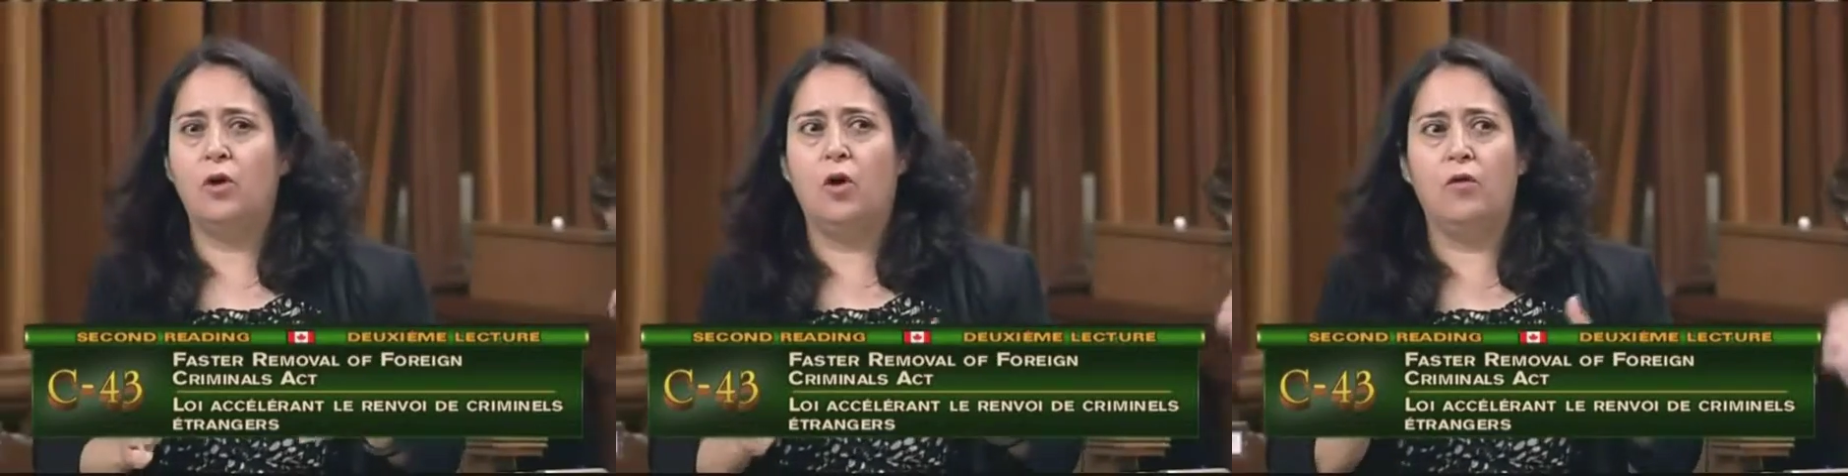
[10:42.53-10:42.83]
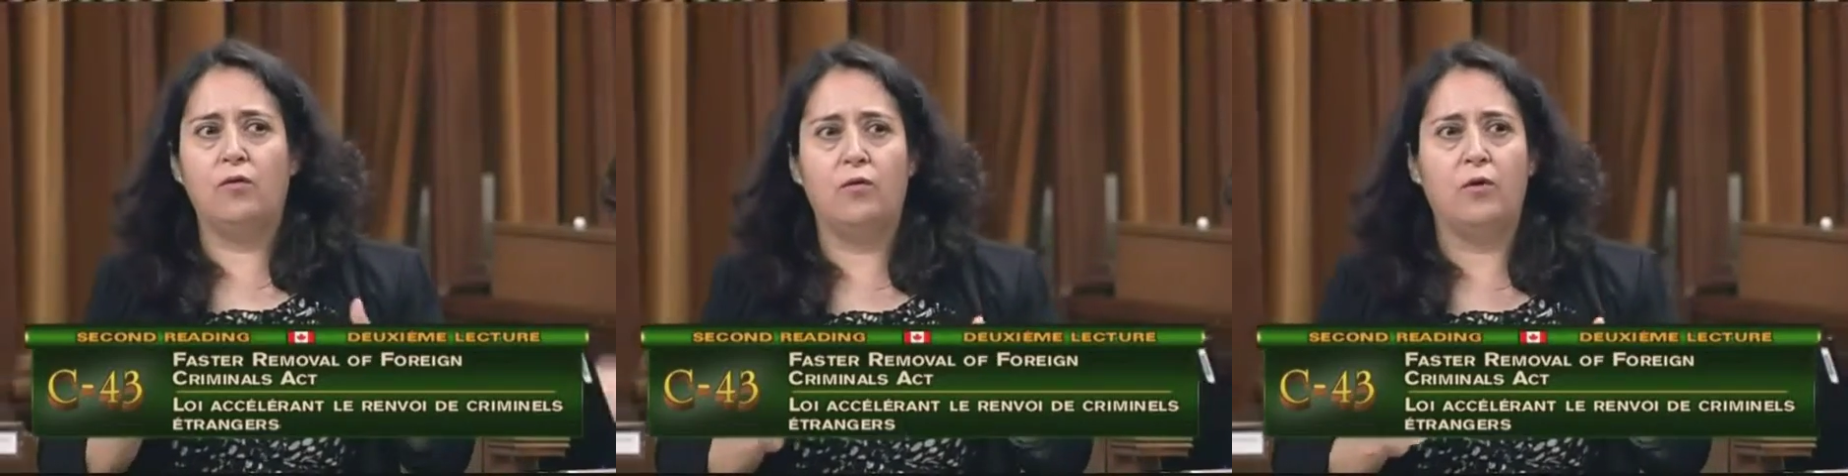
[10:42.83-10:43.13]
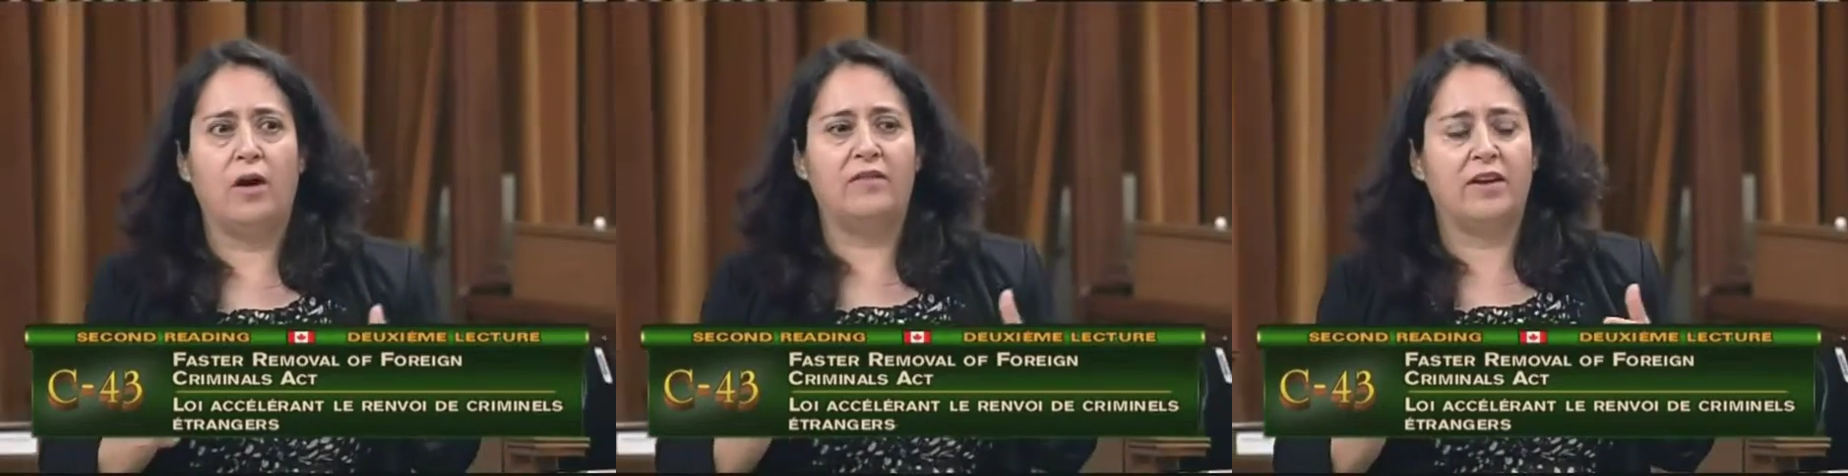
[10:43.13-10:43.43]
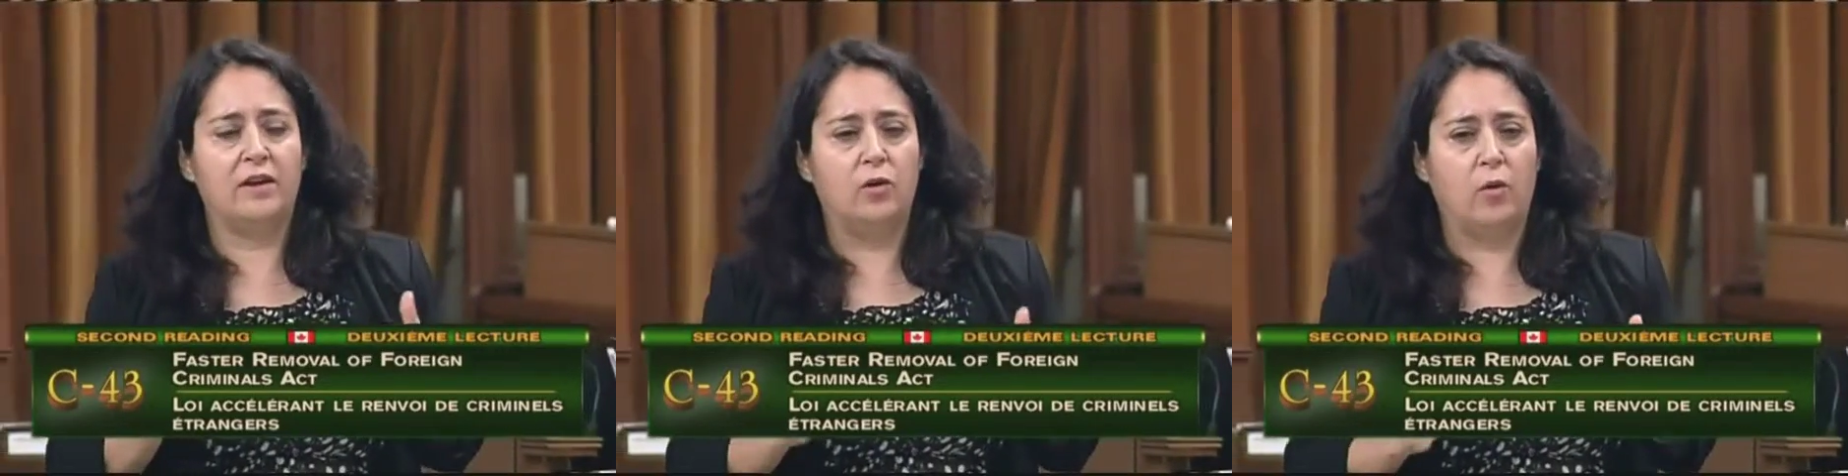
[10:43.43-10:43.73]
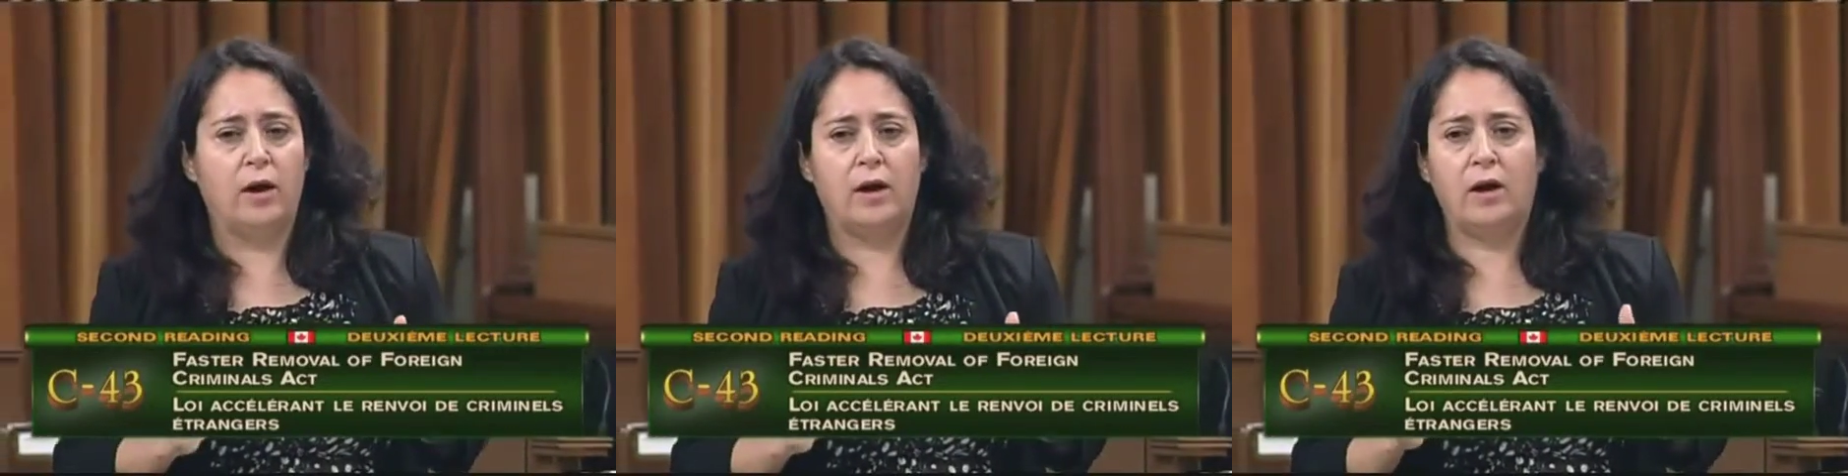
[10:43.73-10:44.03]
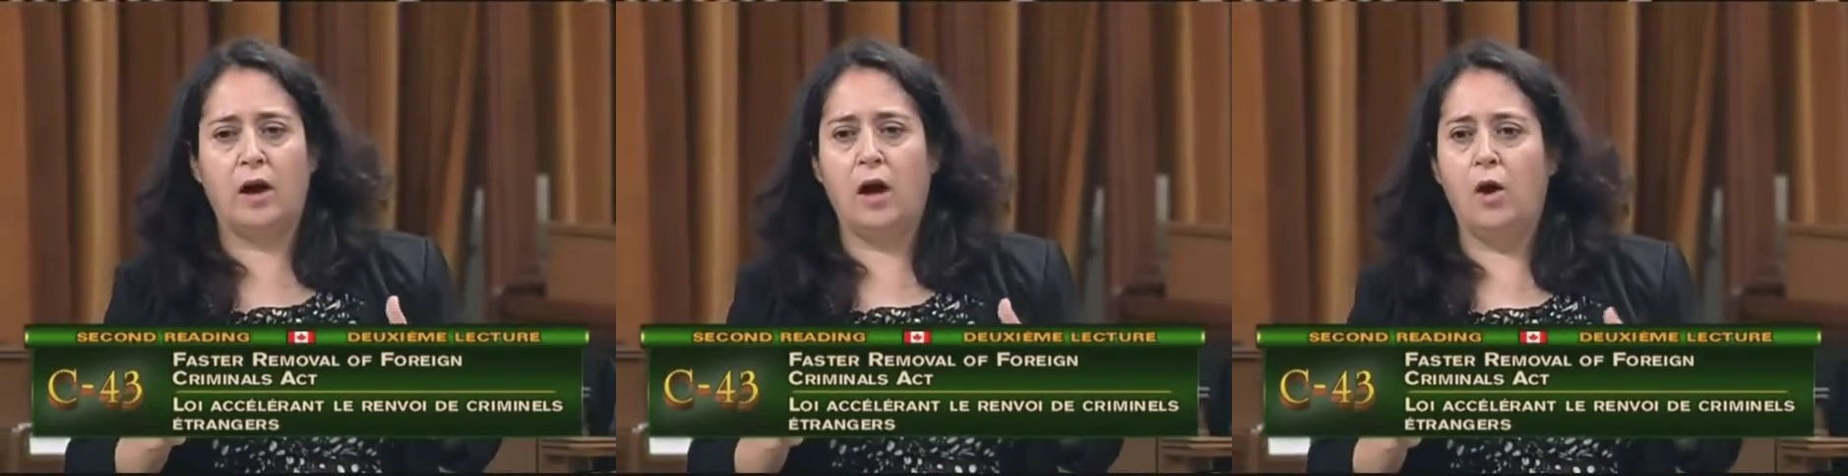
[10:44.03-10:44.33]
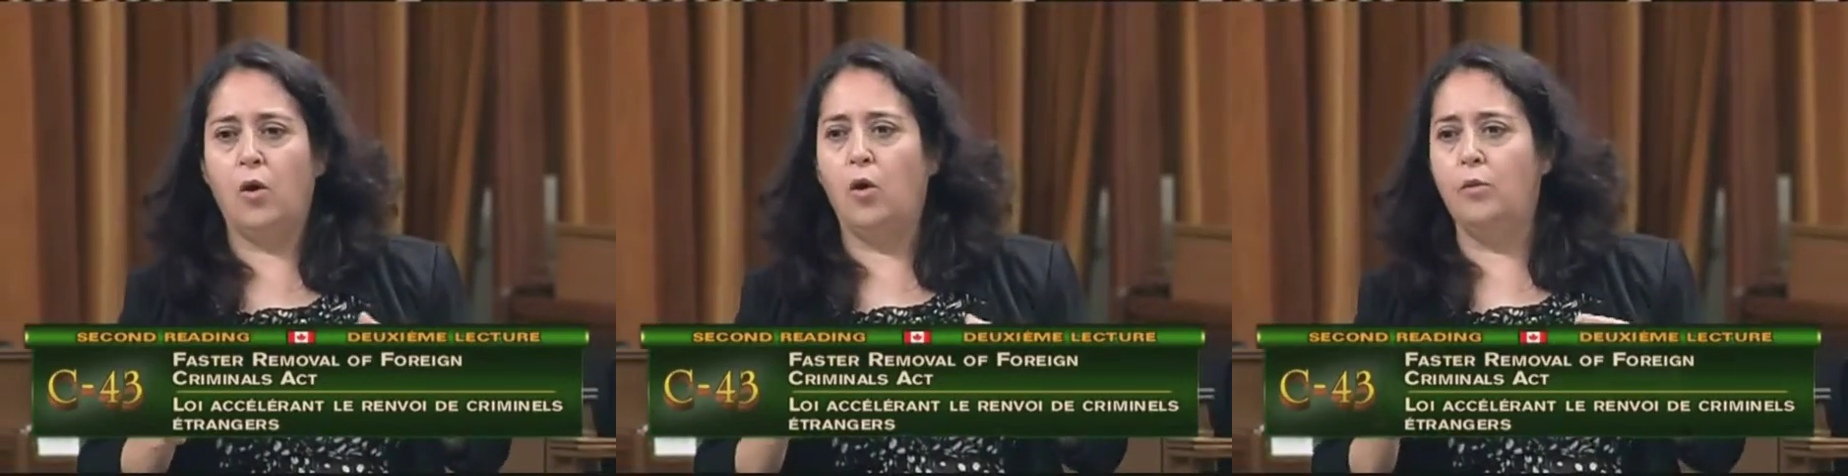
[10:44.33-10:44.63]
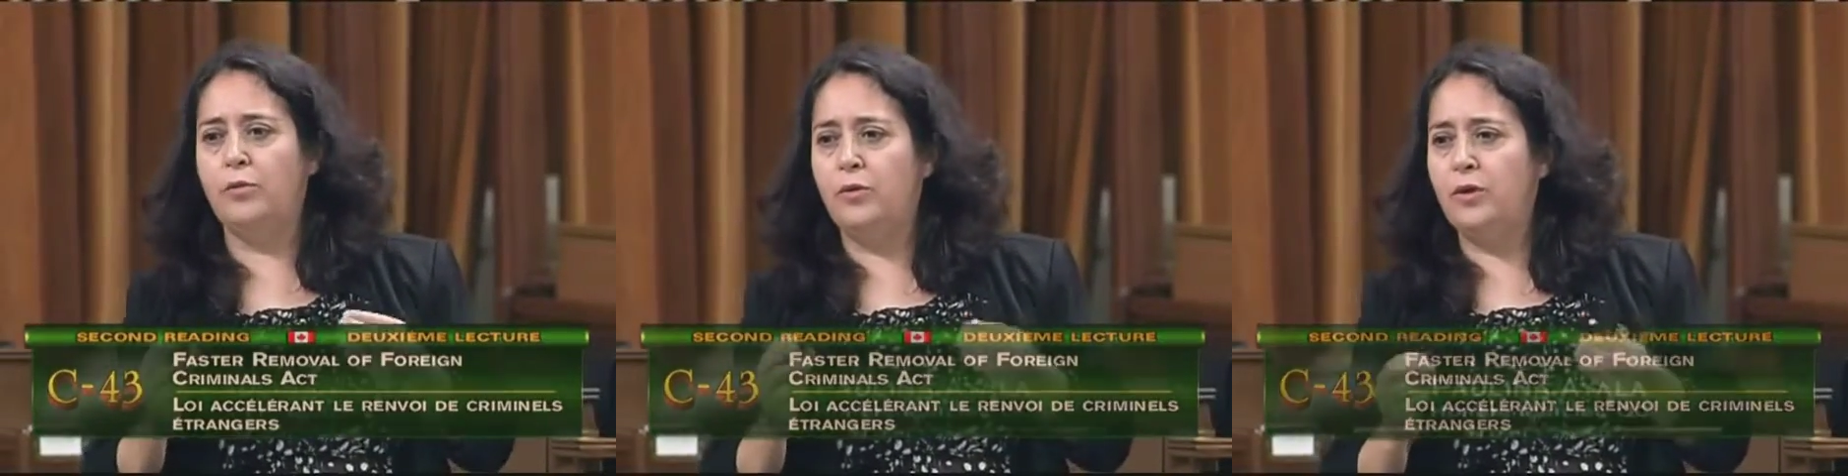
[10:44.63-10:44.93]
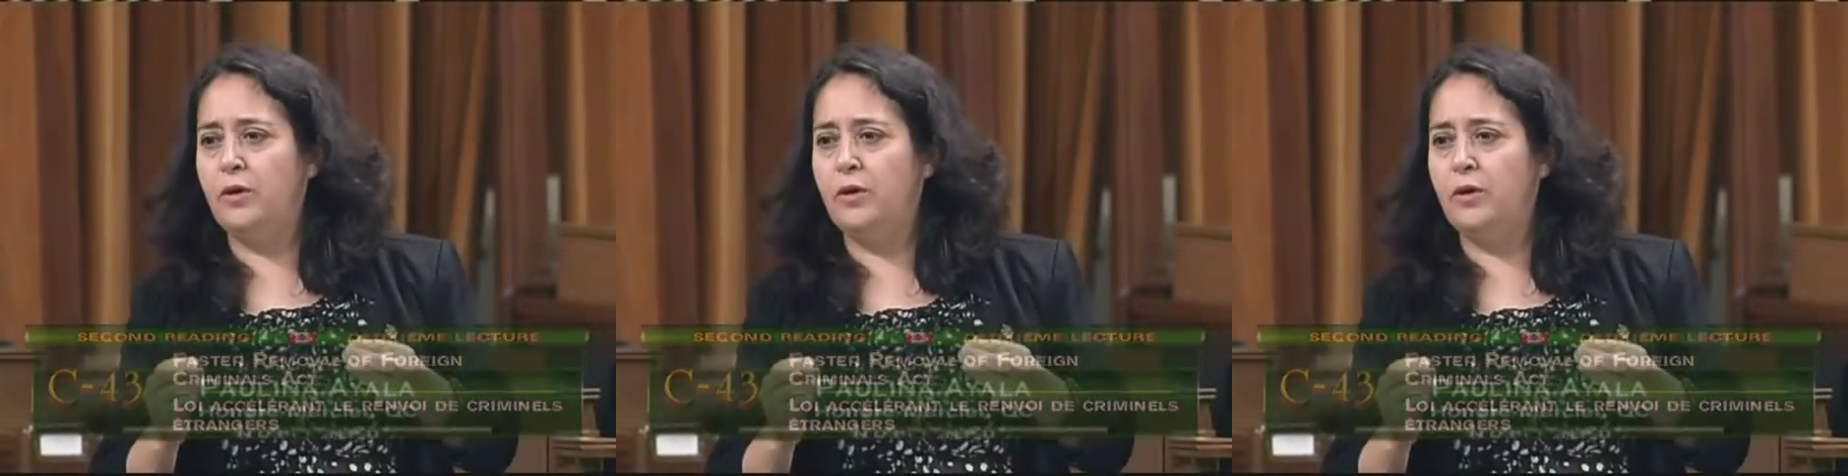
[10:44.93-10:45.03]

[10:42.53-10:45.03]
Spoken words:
that what